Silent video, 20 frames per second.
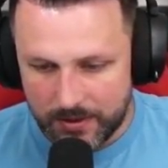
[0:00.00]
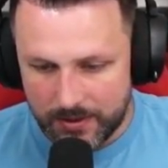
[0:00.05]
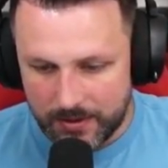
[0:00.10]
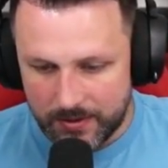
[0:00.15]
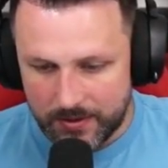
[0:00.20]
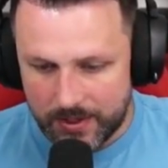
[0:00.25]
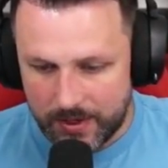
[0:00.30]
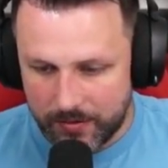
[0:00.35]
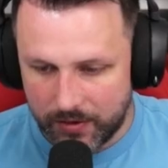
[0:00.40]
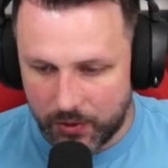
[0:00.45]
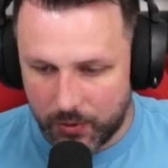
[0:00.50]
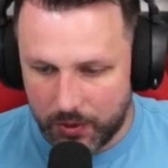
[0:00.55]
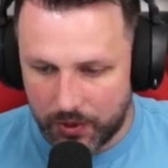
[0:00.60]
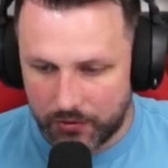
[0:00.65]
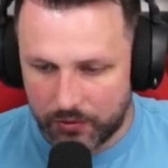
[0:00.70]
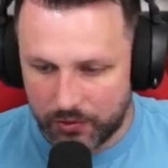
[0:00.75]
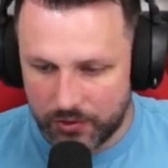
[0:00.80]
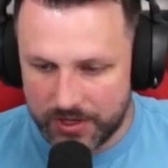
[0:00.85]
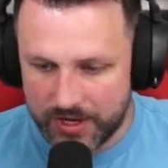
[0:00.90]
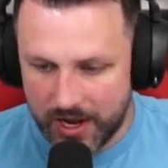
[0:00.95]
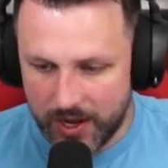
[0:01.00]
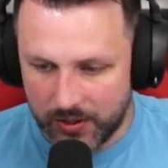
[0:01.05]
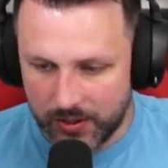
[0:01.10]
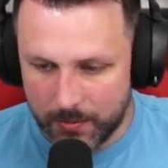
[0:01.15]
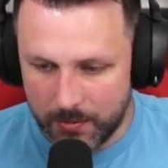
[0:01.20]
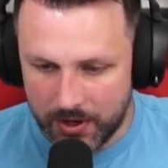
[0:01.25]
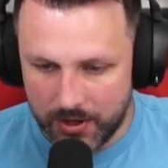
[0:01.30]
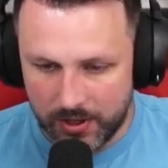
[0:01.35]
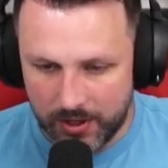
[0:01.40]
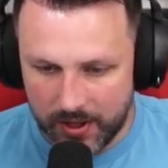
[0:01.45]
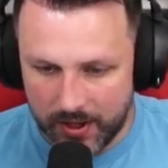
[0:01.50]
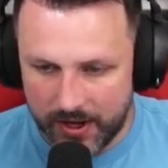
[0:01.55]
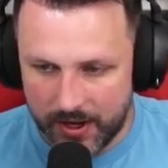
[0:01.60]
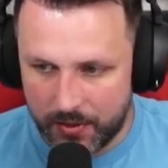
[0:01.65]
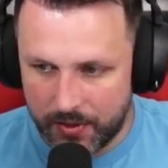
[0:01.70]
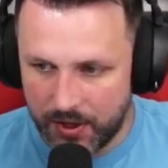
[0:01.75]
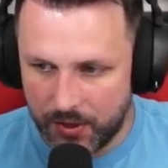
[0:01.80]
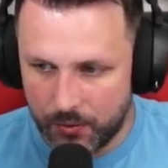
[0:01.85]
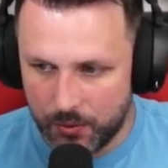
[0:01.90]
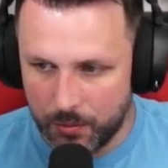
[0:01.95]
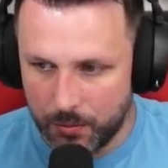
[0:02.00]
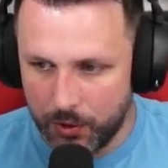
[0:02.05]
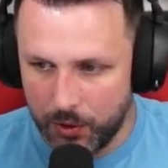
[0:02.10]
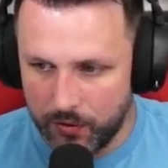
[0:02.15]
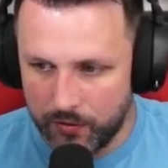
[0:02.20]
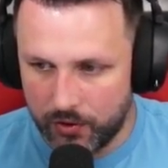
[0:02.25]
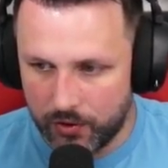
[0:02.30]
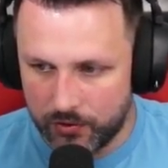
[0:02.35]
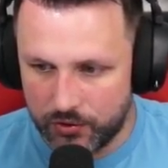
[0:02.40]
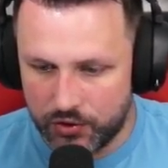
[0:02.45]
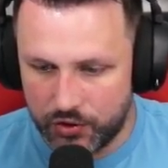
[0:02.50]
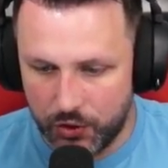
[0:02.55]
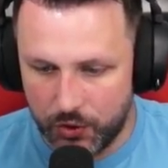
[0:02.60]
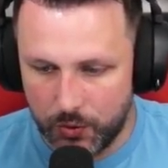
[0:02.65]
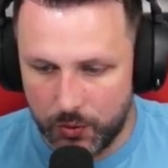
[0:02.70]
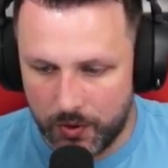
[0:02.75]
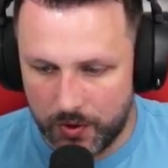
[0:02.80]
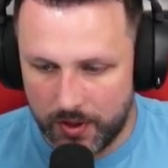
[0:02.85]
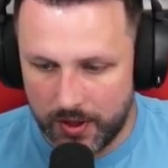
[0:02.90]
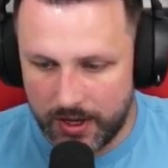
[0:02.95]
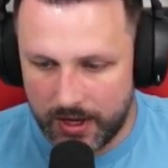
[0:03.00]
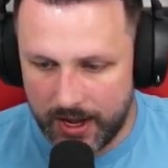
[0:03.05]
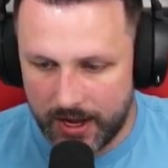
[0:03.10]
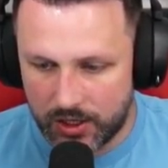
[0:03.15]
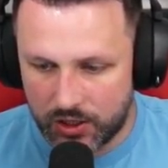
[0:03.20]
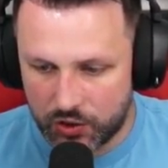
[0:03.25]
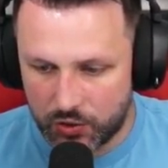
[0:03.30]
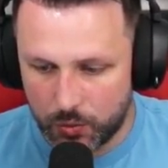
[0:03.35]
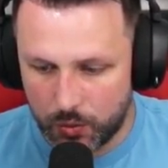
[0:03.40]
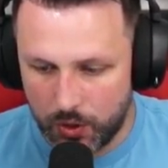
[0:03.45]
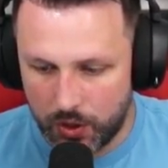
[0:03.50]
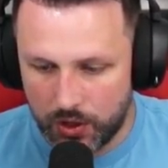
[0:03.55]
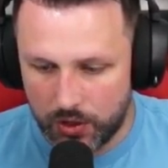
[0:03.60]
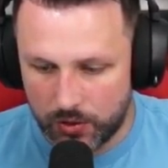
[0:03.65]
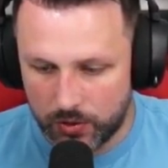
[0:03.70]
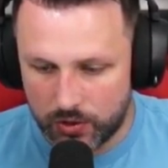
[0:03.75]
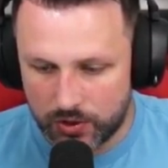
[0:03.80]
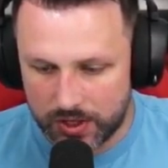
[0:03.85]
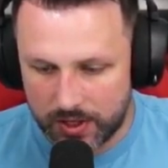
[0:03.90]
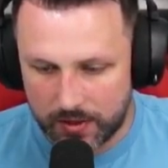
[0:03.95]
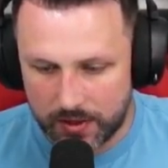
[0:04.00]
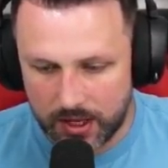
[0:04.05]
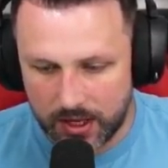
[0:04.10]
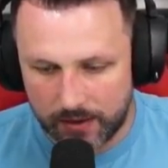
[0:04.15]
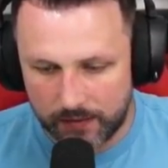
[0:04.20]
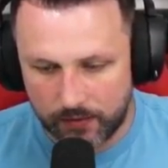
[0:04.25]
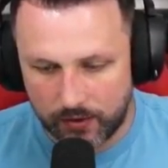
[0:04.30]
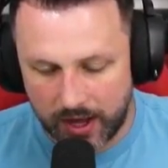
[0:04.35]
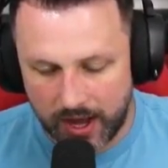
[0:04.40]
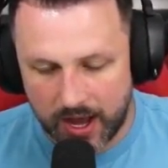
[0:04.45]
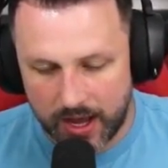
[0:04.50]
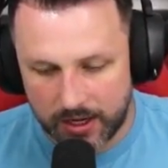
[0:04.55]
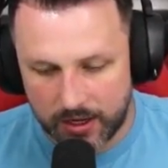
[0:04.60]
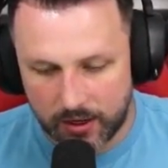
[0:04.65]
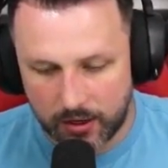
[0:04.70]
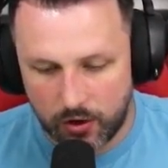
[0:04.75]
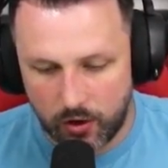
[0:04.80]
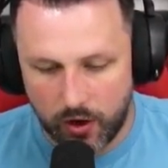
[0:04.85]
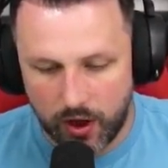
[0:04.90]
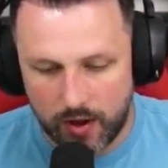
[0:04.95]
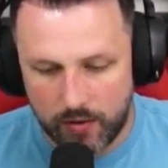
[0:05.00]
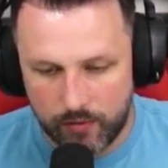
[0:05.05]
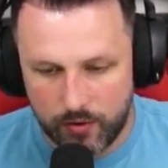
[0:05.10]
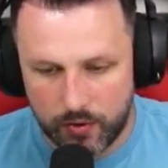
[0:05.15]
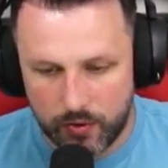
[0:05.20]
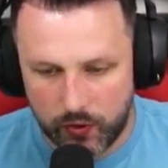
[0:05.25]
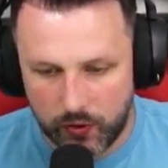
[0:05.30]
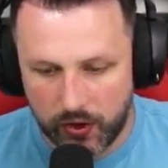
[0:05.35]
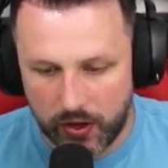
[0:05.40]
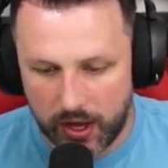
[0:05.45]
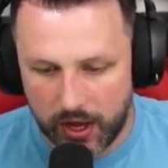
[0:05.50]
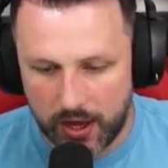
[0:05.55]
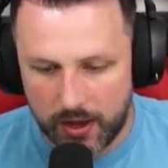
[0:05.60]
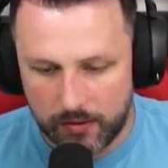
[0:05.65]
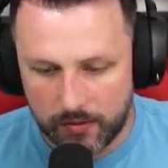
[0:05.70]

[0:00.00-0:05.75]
Have a quick run down the middle, and I think we'll move on to the next world, because I think I've kind of got everything here.